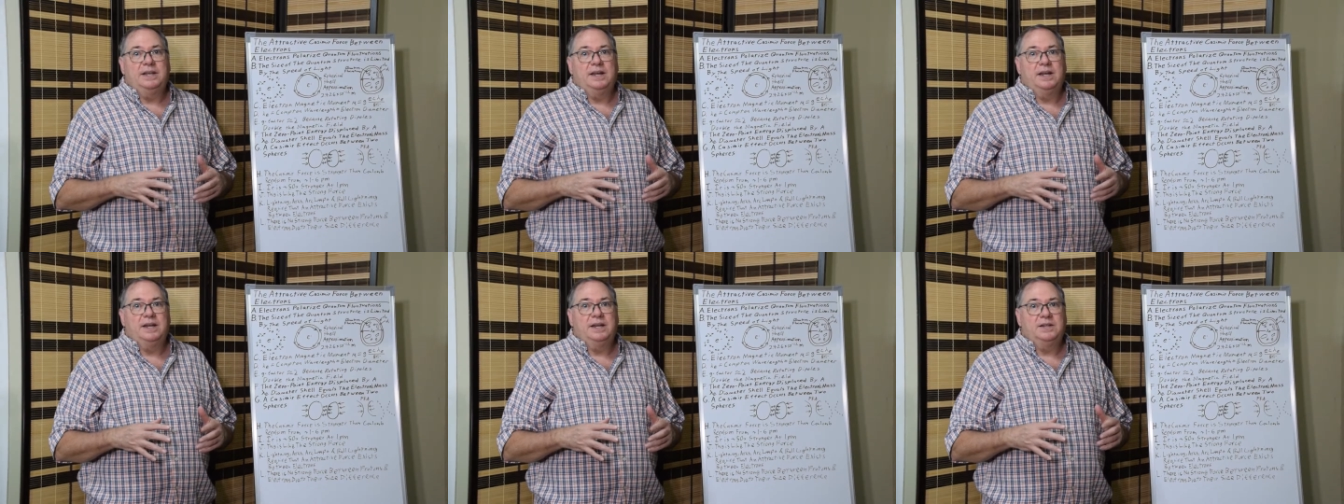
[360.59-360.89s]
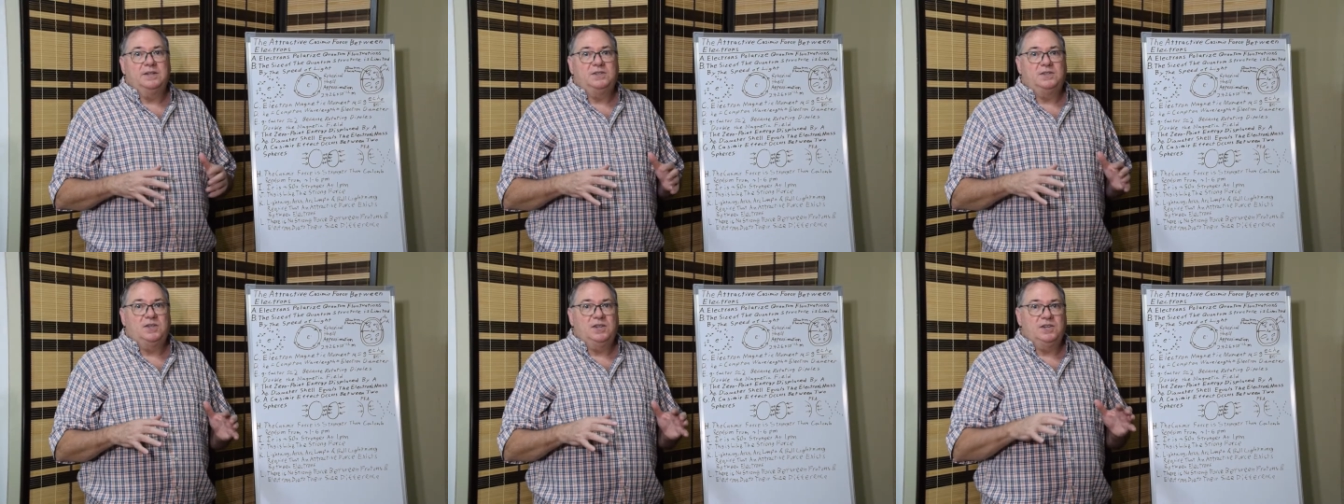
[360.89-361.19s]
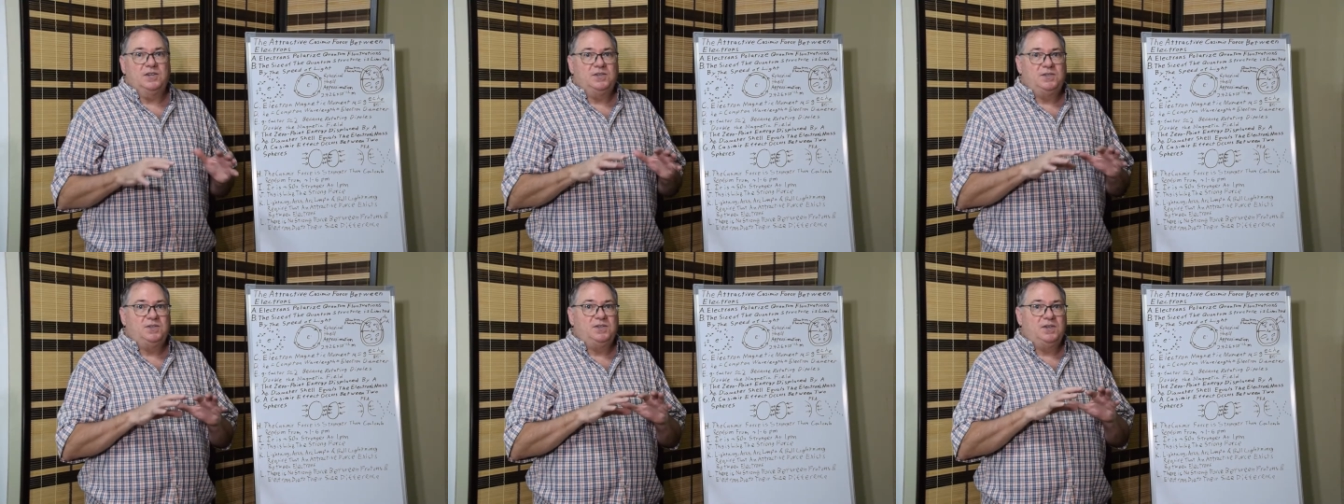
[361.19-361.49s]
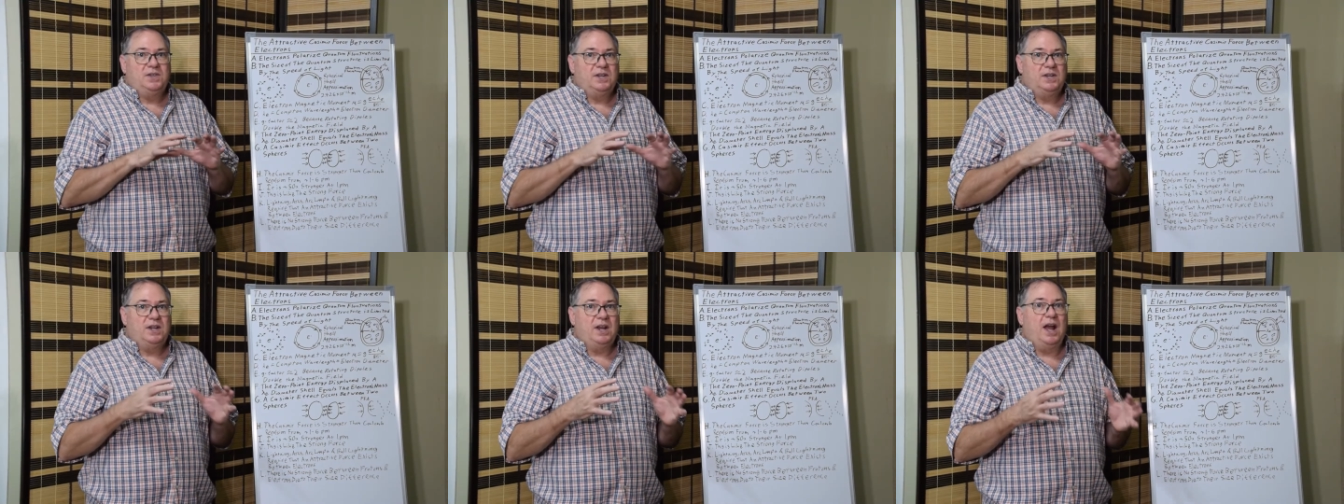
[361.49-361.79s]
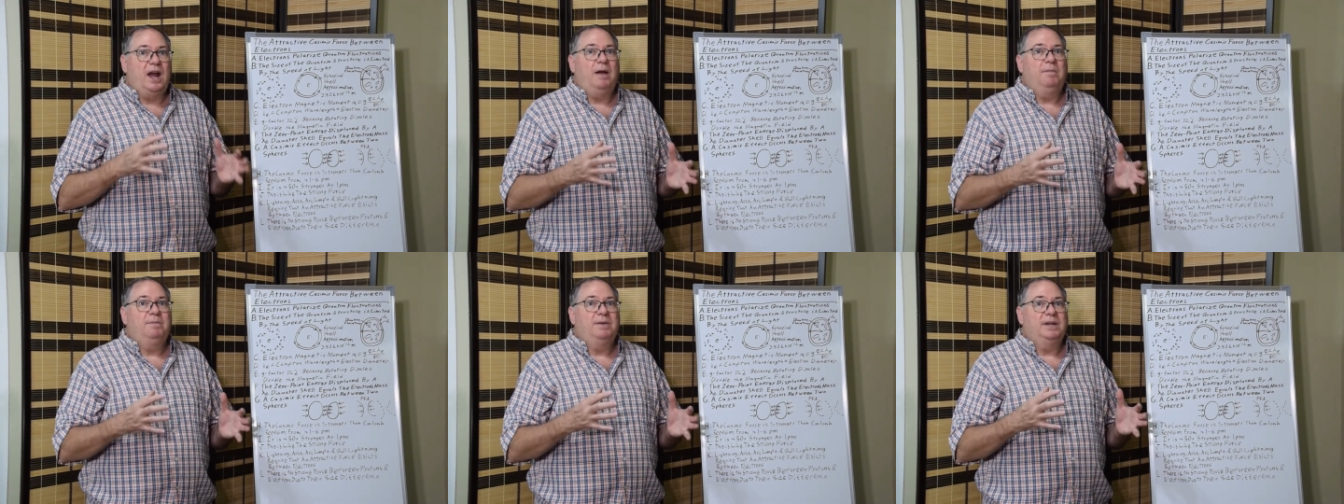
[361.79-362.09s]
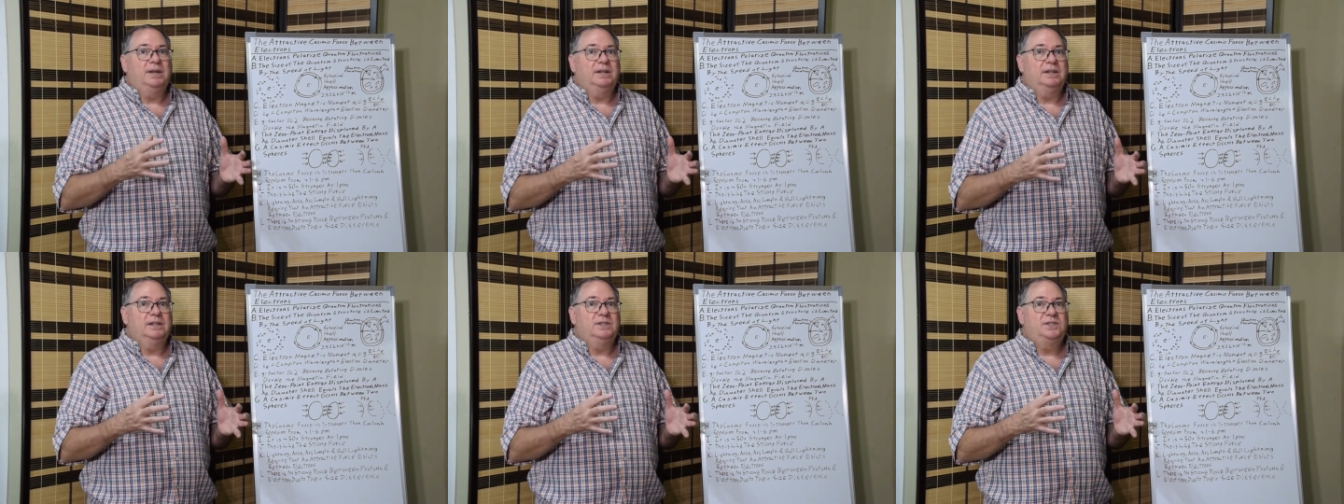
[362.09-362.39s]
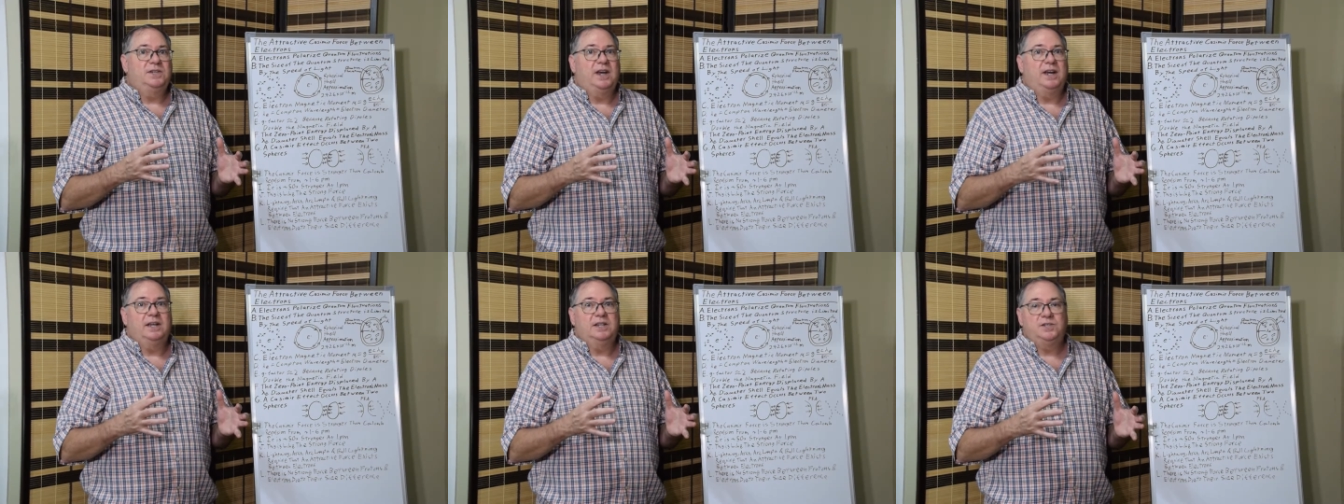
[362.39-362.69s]
does this
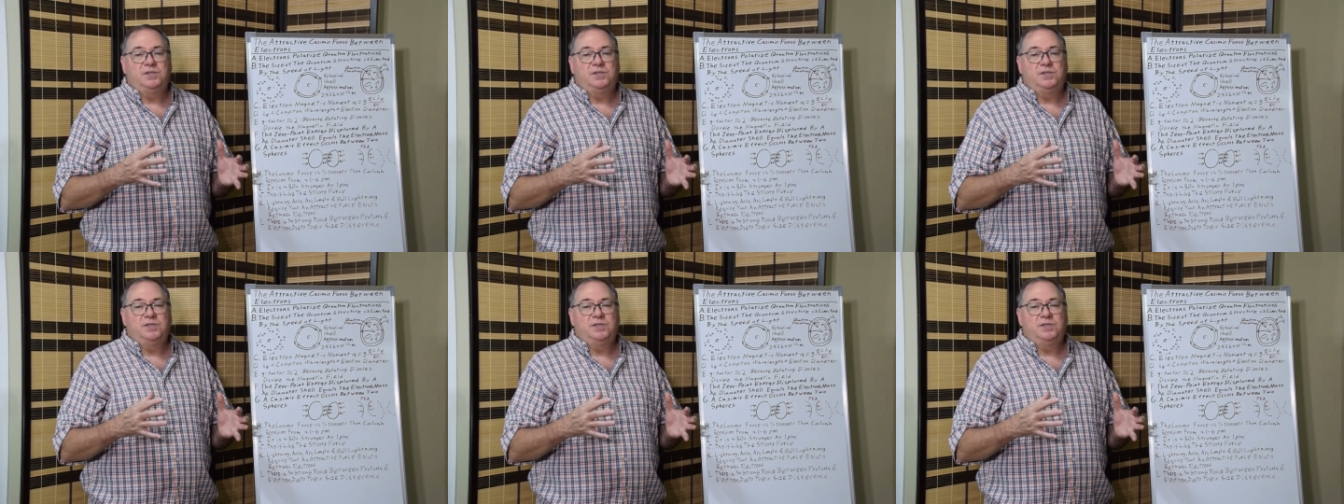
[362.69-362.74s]
Compton-sized